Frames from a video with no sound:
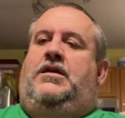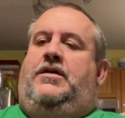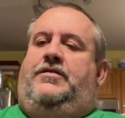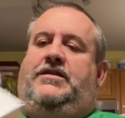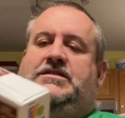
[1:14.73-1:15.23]

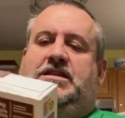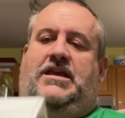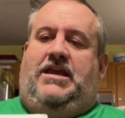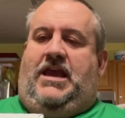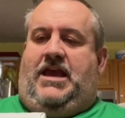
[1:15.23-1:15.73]
This
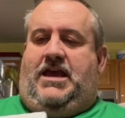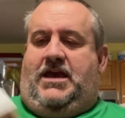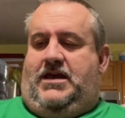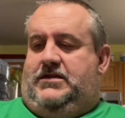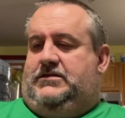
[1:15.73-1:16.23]
thing
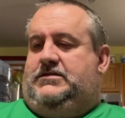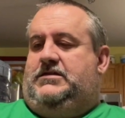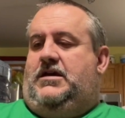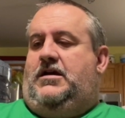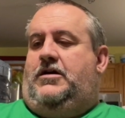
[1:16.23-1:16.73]
has
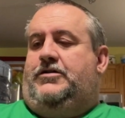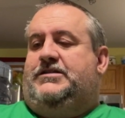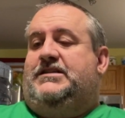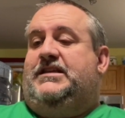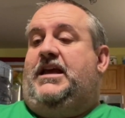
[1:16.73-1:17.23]

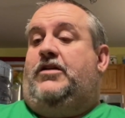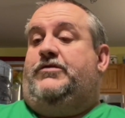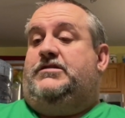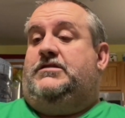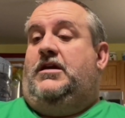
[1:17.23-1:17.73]
160
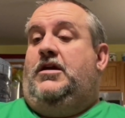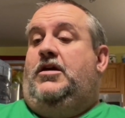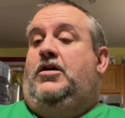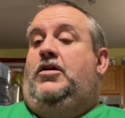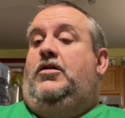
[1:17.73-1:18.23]
calories
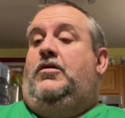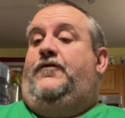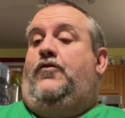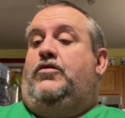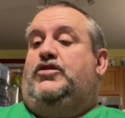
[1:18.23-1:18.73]

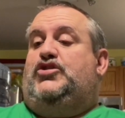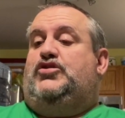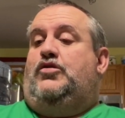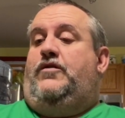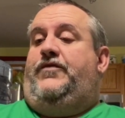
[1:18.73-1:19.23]
for a
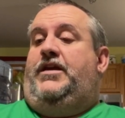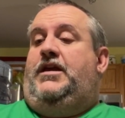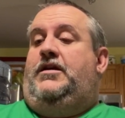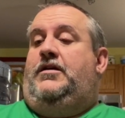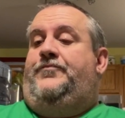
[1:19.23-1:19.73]

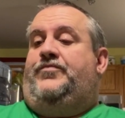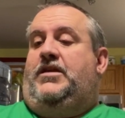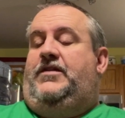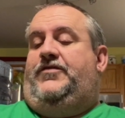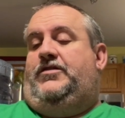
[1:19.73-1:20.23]
serving, and
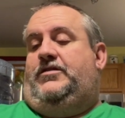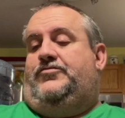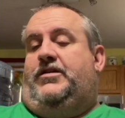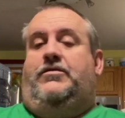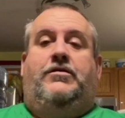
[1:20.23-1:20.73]
if you
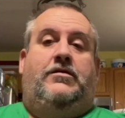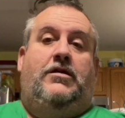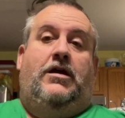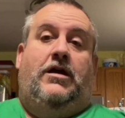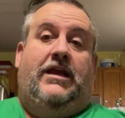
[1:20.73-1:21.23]
drink it,
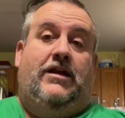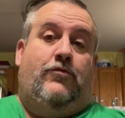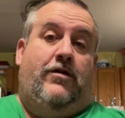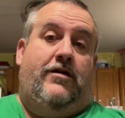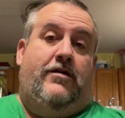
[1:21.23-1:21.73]
eat it
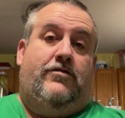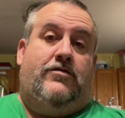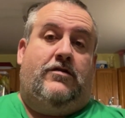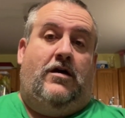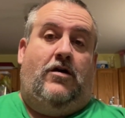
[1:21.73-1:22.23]
with
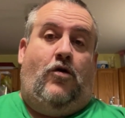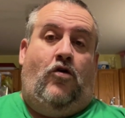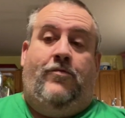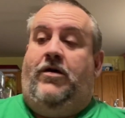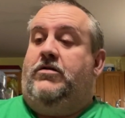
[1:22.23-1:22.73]
whole
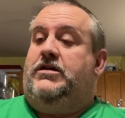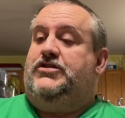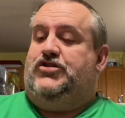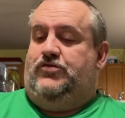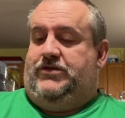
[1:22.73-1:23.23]
milk, it's
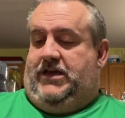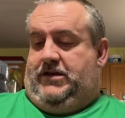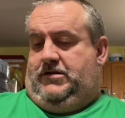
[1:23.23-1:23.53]
210.